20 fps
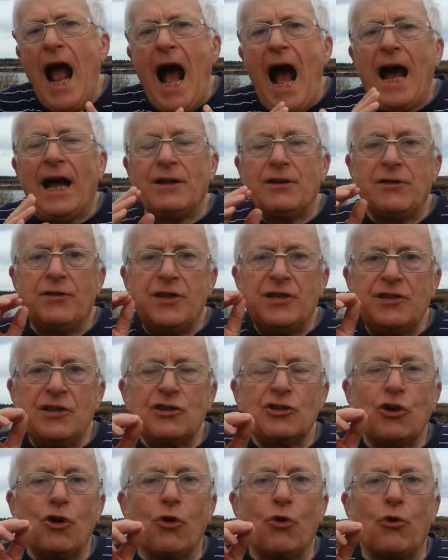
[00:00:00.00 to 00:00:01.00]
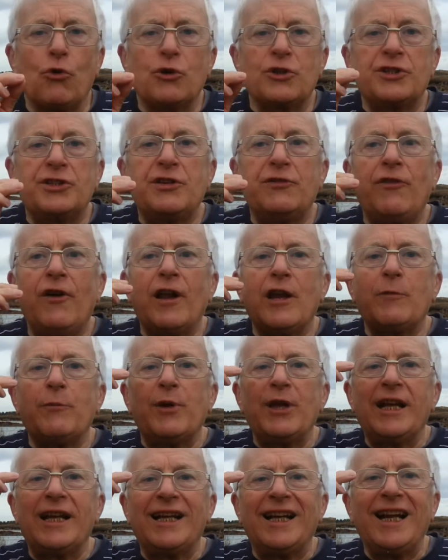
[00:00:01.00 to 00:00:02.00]
And this is called
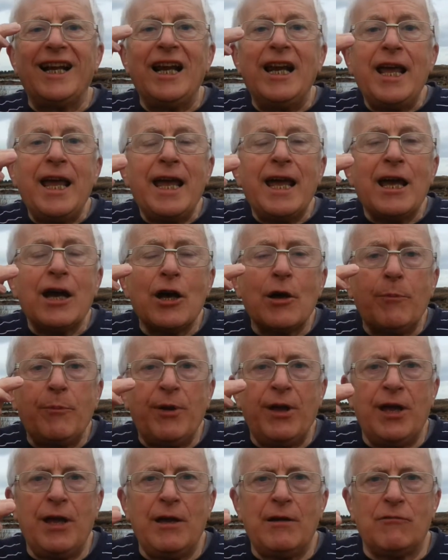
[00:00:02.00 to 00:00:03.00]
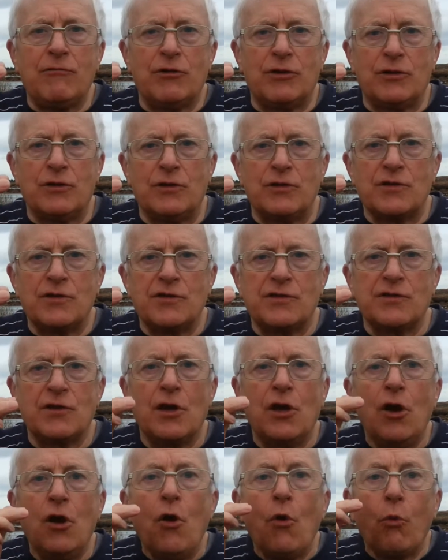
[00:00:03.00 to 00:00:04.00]
developing clear appearance.
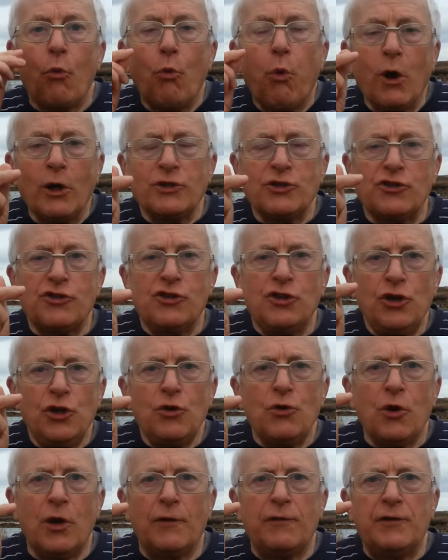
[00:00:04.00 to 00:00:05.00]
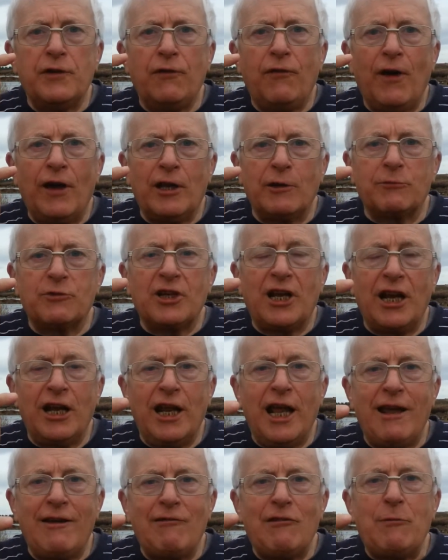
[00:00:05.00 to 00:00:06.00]
Once you have developed
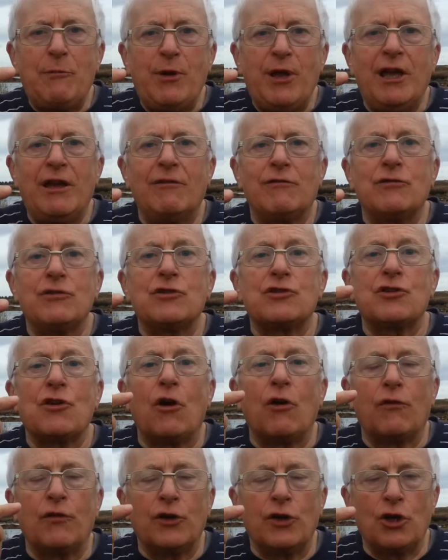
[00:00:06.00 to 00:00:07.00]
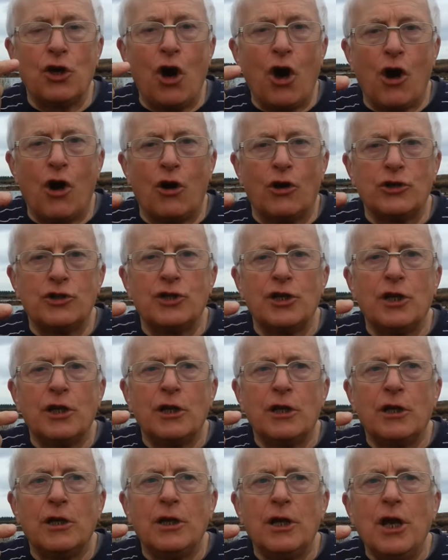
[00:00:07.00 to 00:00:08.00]
clear appearance of a god,
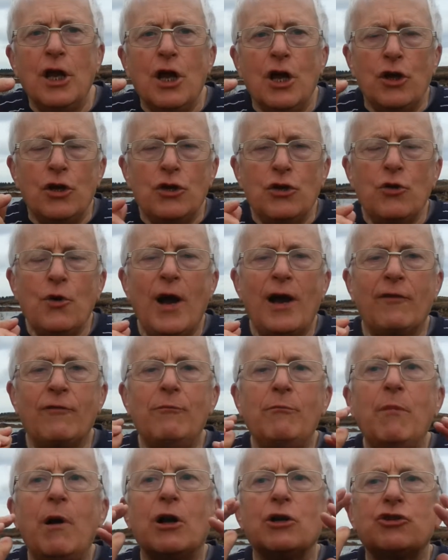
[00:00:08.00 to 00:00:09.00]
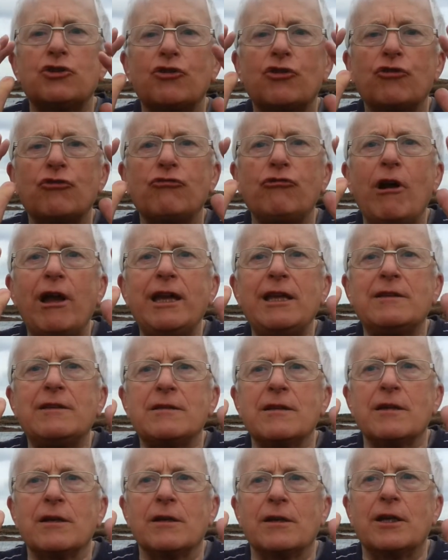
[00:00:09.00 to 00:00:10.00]
you have much
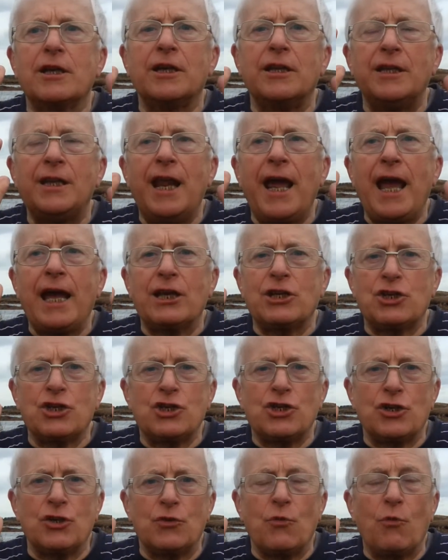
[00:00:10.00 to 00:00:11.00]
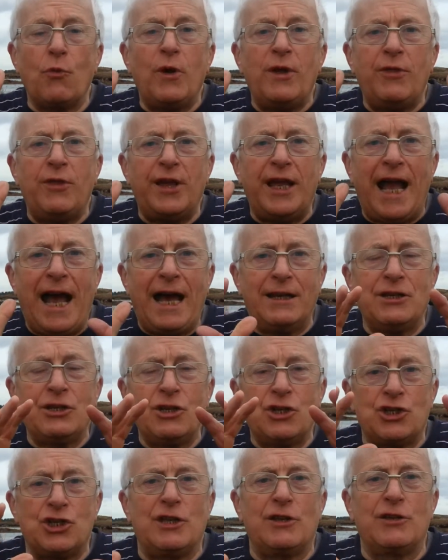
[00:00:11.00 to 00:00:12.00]
greater connection with the
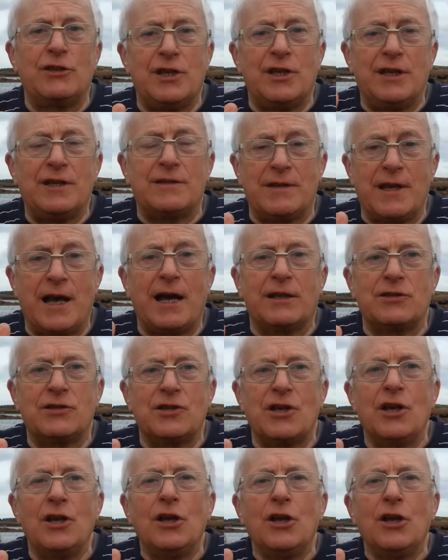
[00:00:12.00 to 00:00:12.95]
energy that is that